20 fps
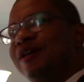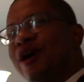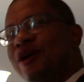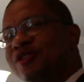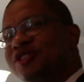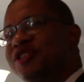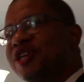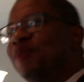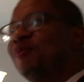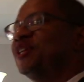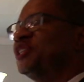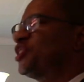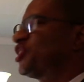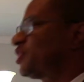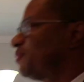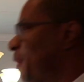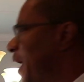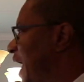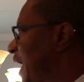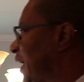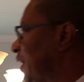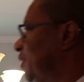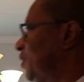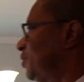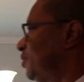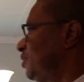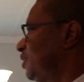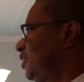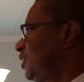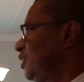on someone's
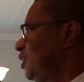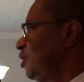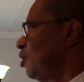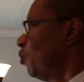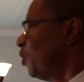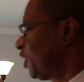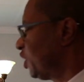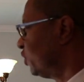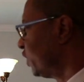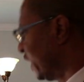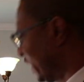smile when you,